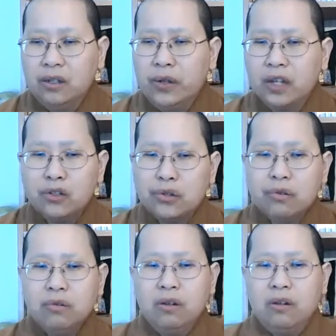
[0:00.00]
You can
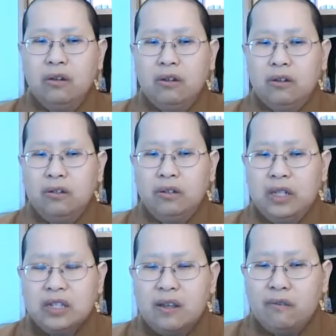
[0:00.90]
do
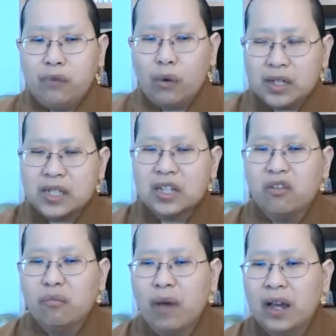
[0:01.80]
this focusing on